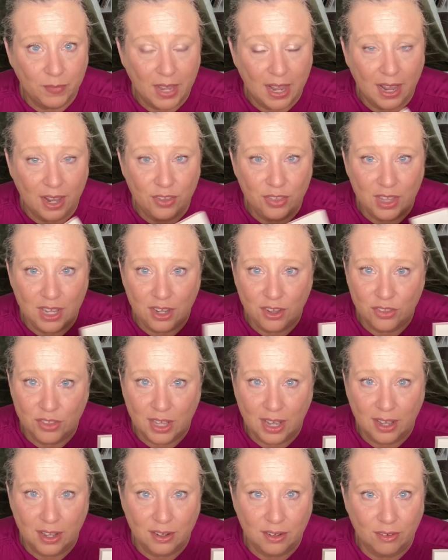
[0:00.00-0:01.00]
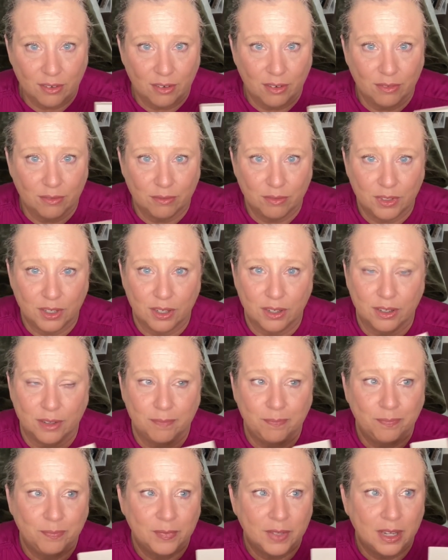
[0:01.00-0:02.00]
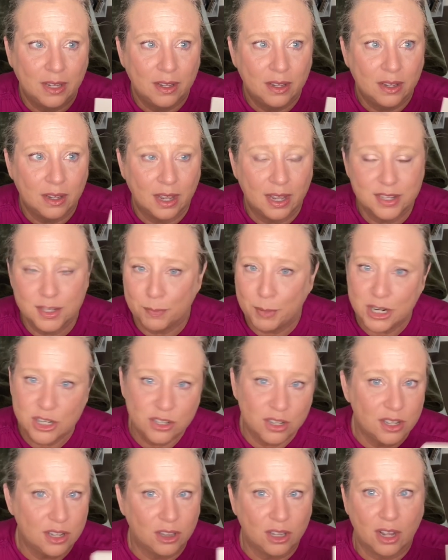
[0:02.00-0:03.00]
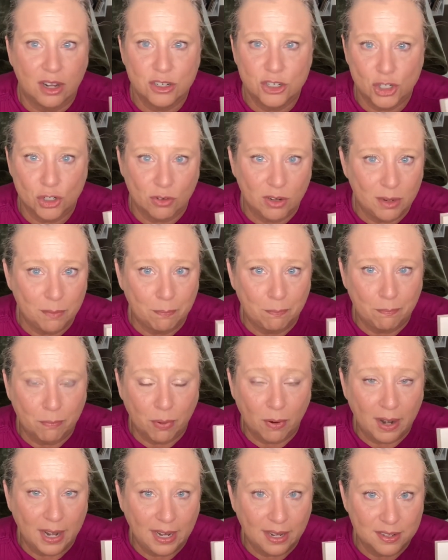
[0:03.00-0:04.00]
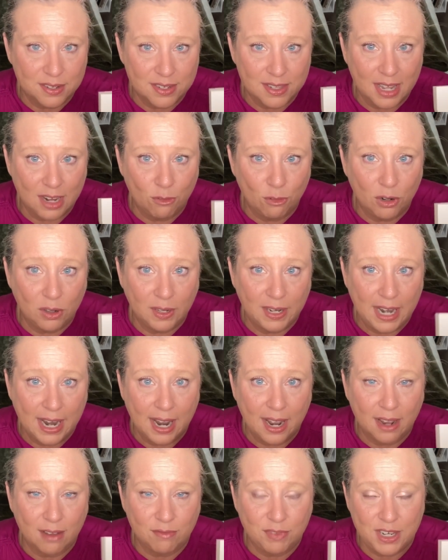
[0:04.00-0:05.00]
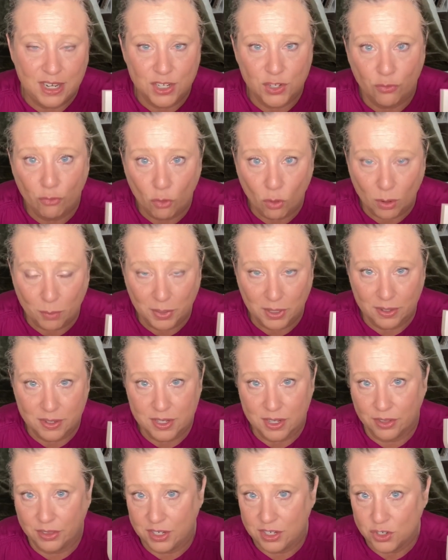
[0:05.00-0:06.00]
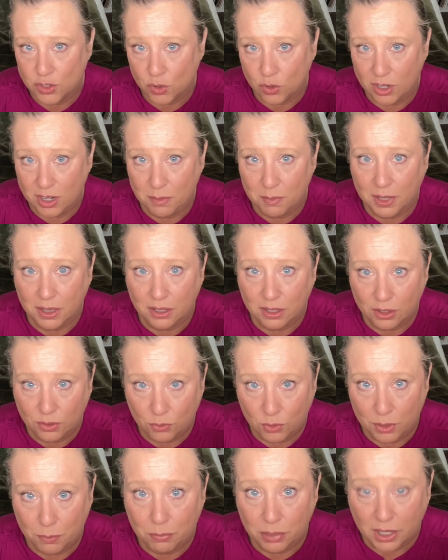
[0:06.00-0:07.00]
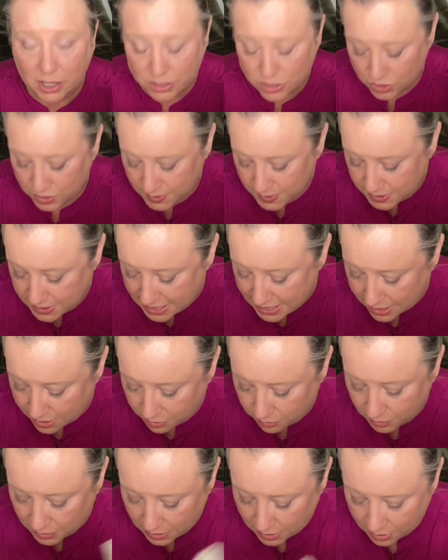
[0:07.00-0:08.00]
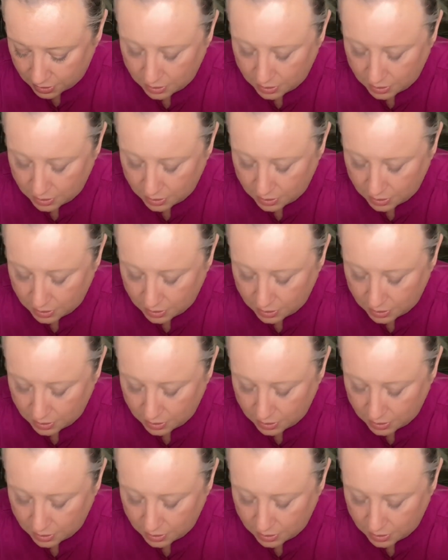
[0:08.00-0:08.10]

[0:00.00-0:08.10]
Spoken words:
I think that especially luxury brands, they really have these formulas on these cream and liquid blushes down.